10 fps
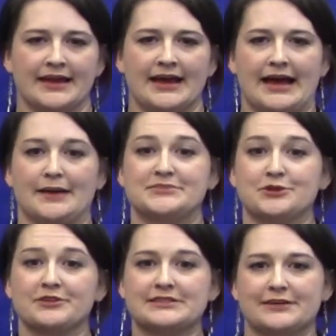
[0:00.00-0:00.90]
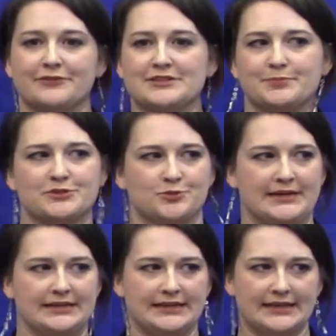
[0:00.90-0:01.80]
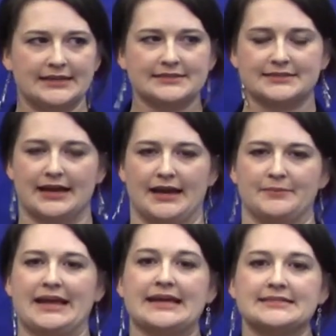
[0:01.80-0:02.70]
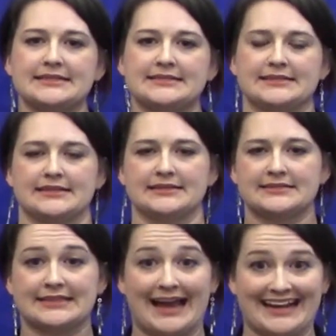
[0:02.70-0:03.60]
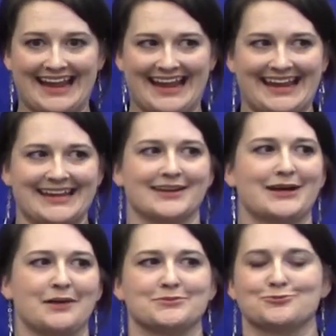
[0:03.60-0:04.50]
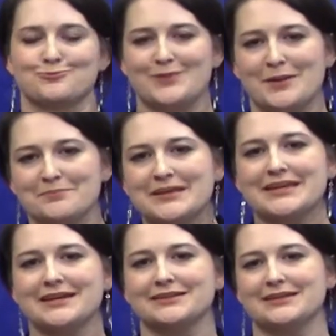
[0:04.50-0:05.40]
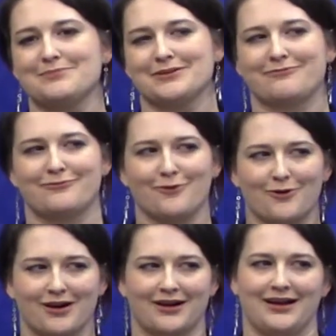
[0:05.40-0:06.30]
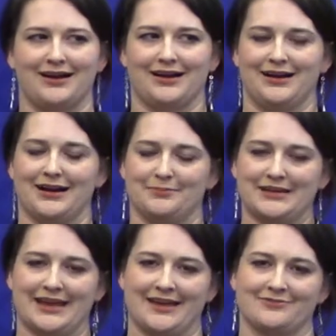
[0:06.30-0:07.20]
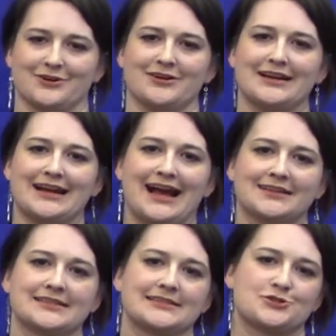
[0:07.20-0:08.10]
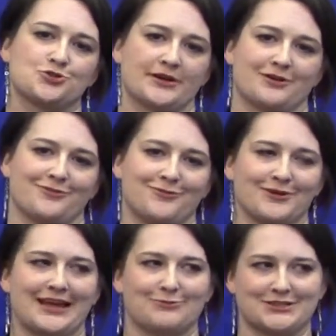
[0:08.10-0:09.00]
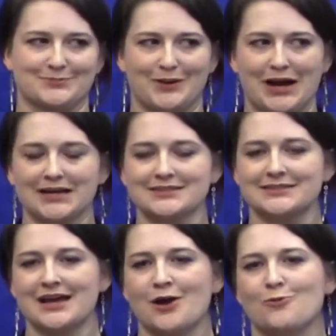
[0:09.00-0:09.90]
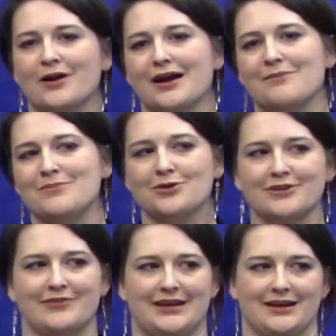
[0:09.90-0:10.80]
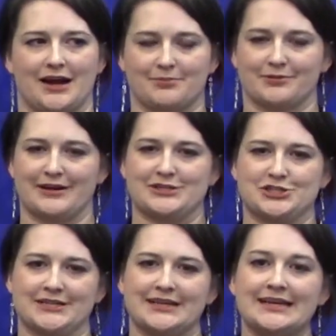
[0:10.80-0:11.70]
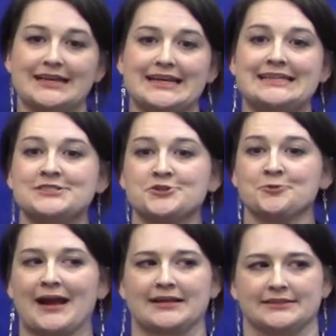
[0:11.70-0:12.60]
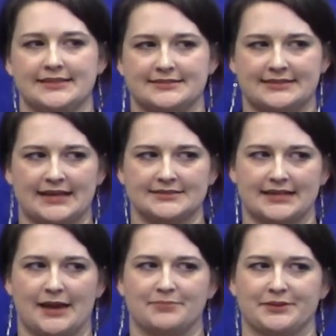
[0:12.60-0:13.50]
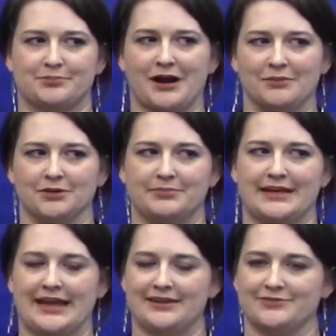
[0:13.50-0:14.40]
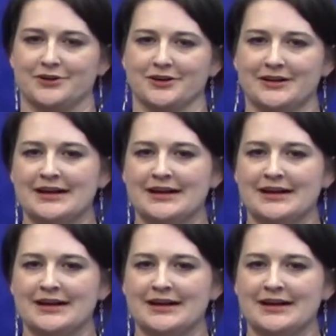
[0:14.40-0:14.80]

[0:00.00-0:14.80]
So the difference between these, antecedents, that A comes immediately before a behavior. It acts as a trigger for that response, where a motivating operation, it indirectly sets up the problem behavior